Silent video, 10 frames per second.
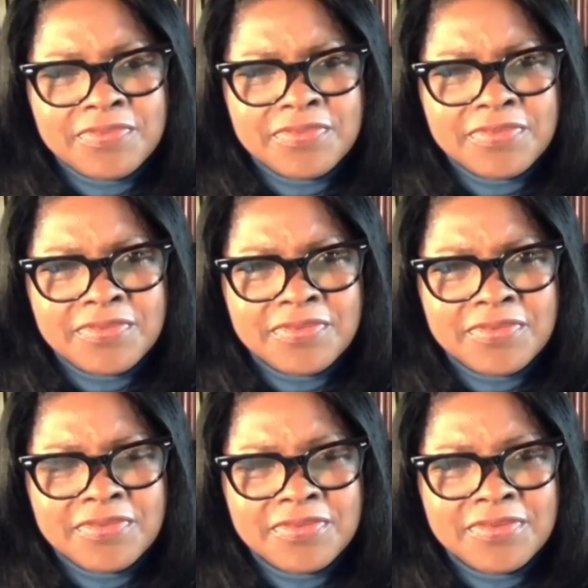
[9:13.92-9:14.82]

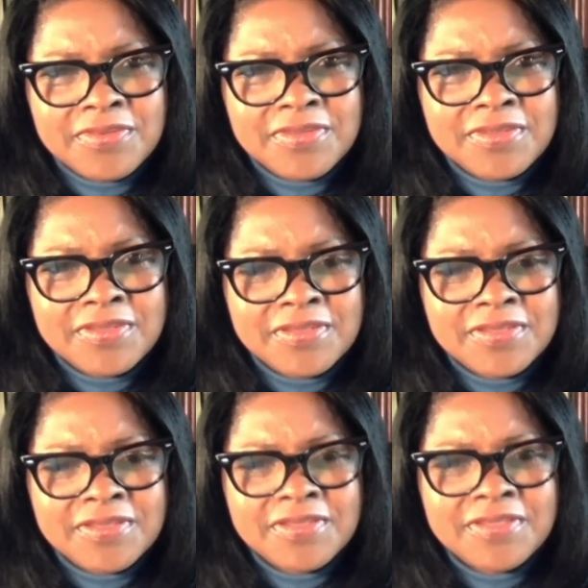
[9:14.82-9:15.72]

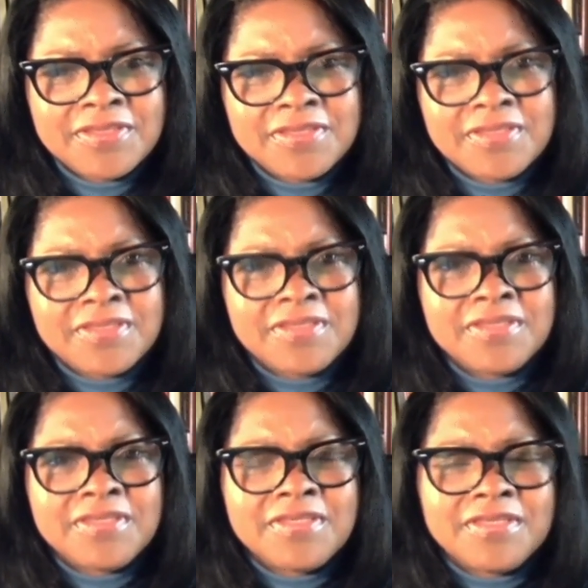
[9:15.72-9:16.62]

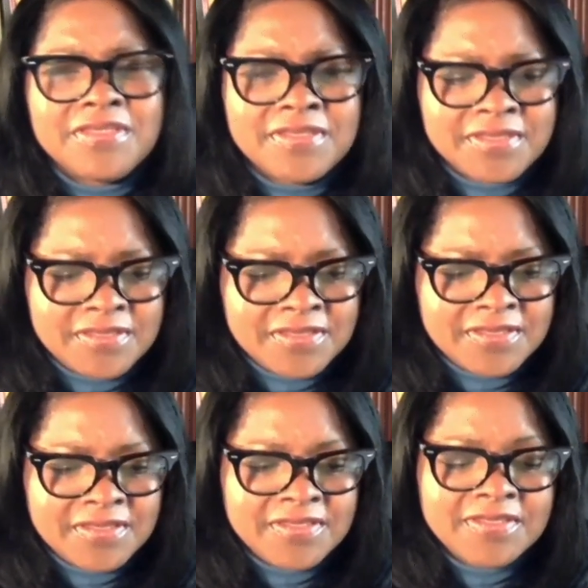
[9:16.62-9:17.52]

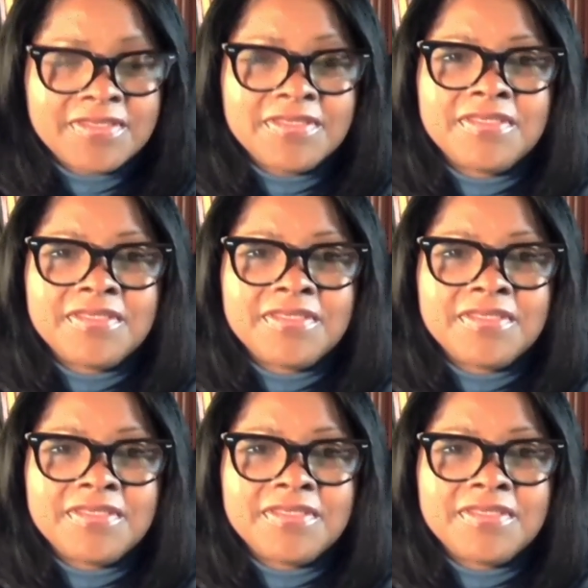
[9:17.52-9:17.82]
This person isn't speaking.